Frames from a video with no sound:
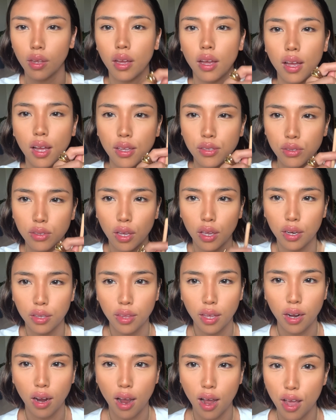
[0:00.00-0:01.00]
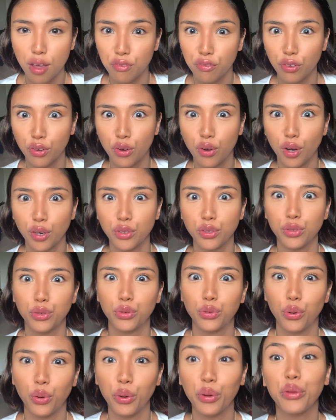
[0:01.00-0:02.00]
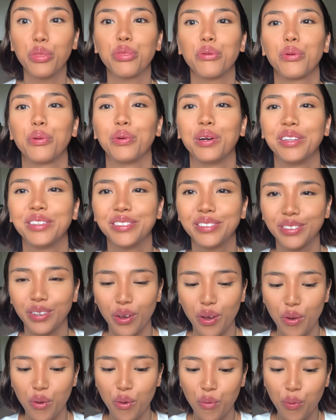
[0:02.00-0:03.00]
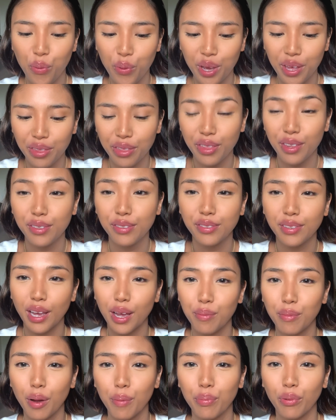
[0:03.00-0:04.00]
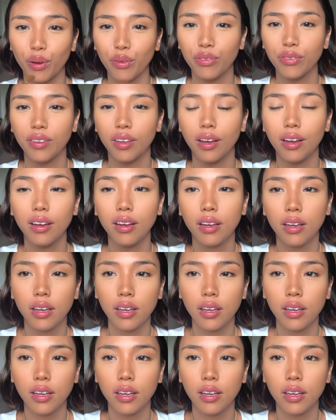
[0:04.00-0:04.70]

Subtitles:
I started that eye and forgot to talk through it, so with the same bronzer,